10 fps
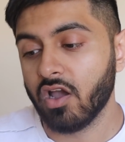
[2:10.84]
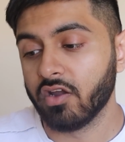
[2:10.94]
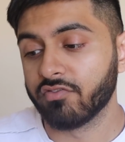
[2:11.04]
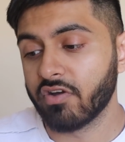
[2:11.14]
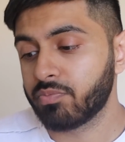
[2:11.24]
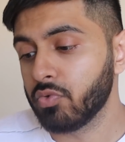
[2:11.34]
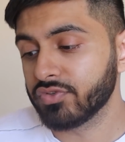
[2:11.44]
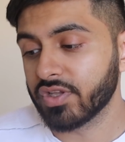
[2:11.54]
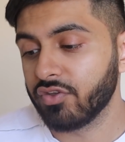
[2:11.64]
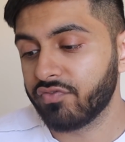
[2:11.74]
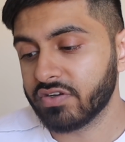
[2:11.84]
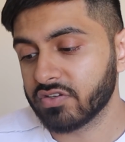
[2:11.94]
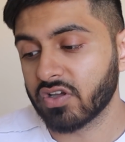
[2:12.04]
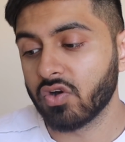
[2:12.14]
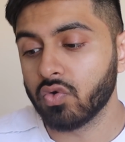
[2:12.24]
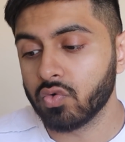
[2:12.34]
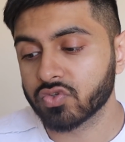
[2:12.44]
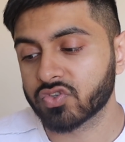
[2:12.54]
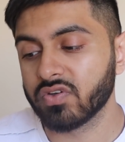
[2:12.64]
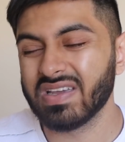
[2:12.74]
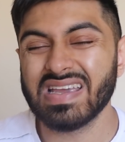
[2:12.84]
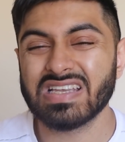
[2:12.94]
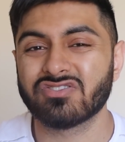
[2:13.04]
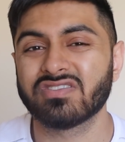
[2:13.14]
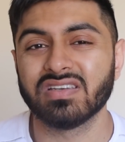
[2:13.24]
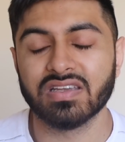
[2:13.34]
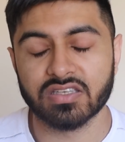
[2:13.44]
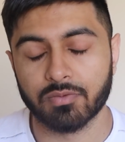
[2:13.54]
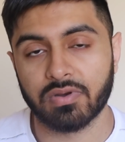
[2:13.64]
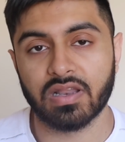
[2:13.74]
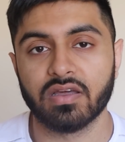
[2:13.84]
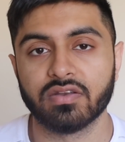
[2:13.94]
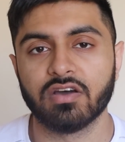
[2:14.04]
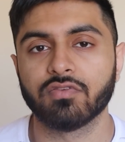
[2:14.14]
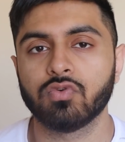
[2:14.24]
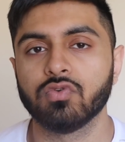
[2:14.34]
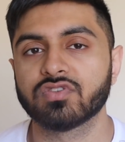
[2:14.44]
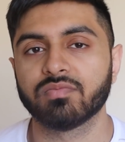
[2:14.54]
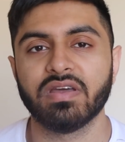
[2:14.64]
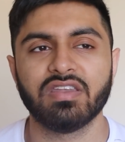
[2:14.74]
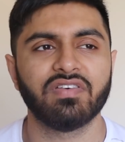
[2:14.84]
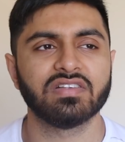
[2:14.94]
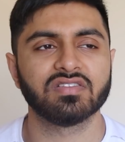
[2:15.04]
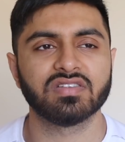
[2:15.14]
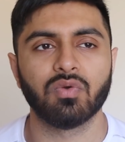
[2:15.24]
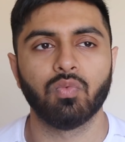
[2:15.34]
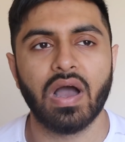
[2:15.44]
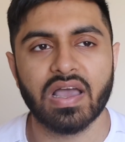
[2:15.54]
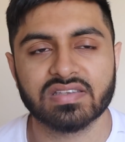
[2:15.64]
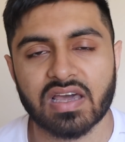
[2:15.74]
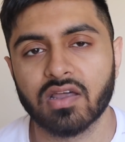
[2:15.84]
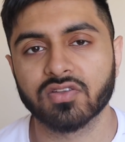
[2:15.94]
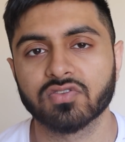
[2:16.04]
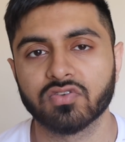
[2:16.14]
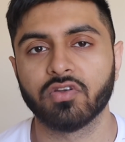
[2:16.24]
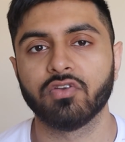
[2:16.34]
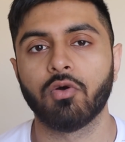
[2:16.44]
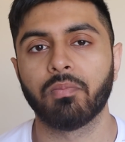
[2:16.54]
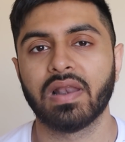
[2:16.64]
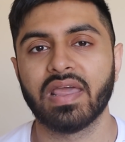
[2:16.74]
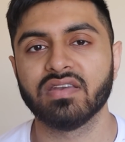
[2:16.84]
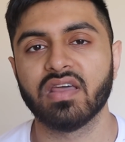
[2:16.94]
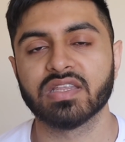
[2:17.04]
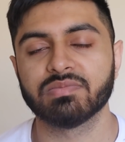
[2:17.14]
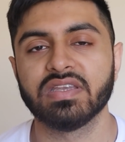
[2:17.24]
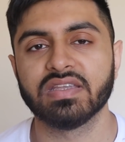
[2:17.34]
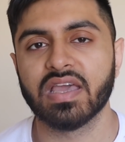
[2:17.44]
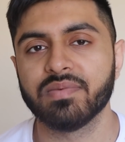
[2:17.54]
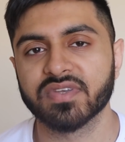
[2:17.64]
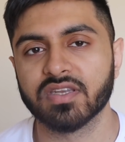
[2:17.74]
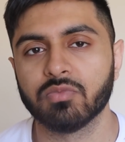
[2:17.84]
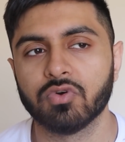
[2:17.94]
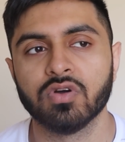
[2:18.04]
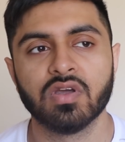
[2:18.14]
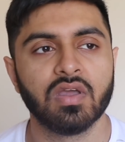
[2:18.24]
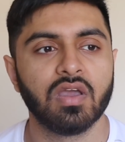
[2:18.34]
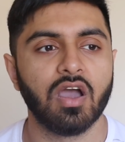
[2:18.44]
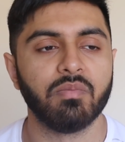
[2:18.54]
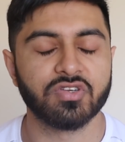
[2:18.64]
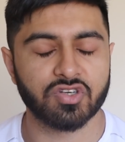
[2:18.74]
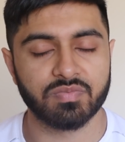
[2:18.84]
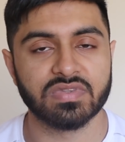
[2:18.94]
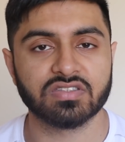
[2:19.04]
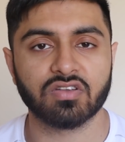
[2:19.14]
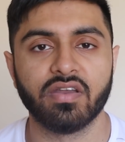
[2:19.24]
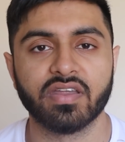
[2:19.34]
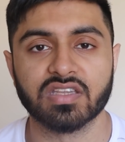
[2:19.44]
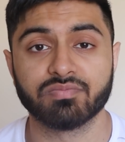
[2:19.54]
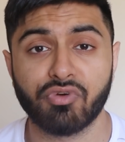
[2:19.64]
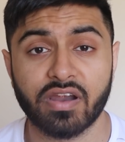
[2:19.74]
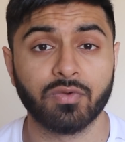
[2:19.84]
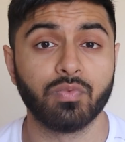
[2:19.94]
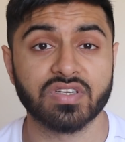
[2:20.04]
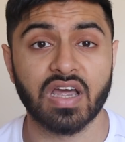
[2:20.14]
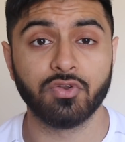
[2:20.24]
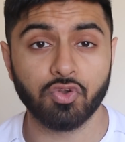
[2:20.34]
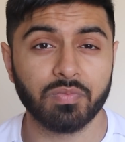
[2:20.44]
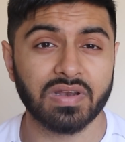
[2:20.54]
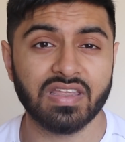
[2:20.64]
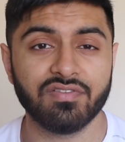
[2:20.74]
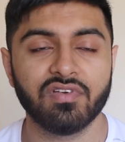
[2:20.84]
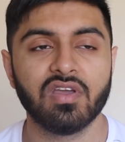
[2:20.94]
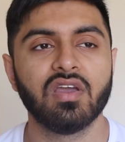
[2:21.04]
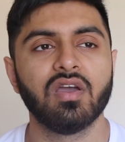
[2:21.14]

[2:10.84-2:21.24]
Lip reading: The Red Bulls and Juventus are also interested in the player. Now, of course, many fans are saying, why is Callum Hudson-Odoi not playing as many games anymore? He should have been starting against Brighton, which I do believe.